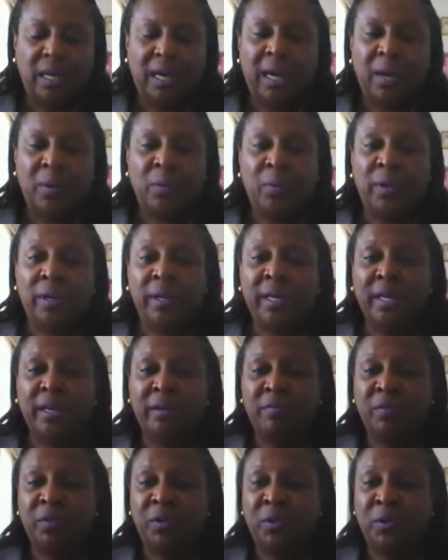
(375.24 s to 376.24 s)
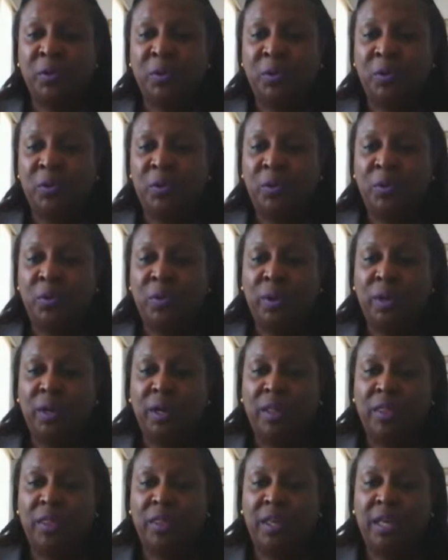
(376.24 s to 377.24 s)
I want to give you
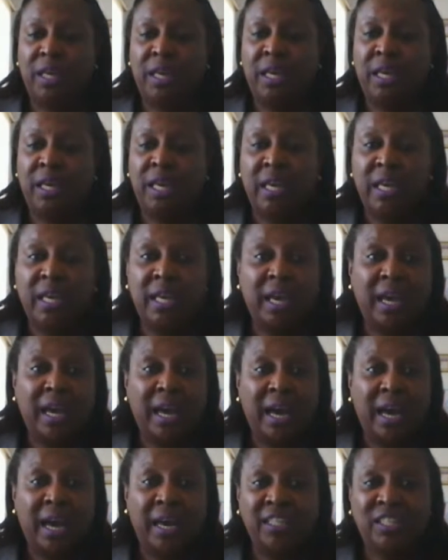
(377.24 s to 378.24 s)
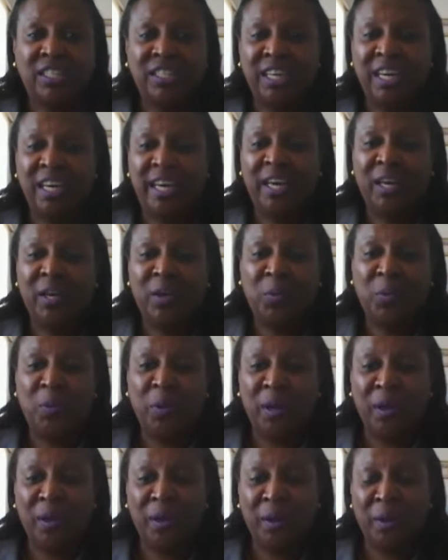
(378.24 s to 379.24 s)
hi Jake,
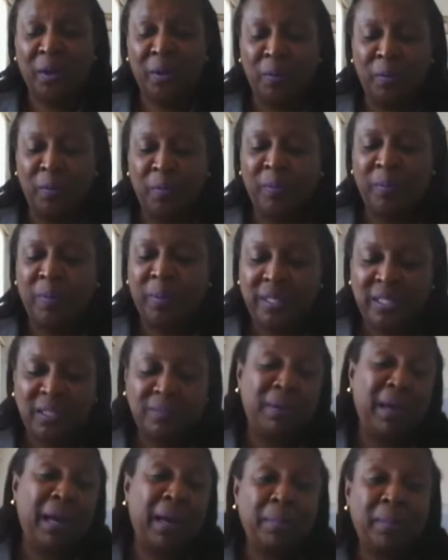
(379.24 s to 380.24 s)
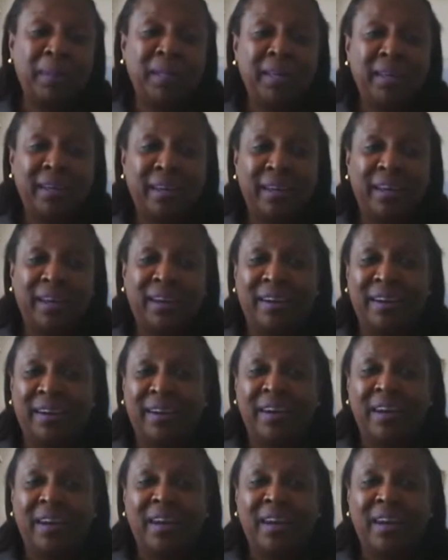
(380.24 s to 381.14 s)
welcome. It's Pamela here.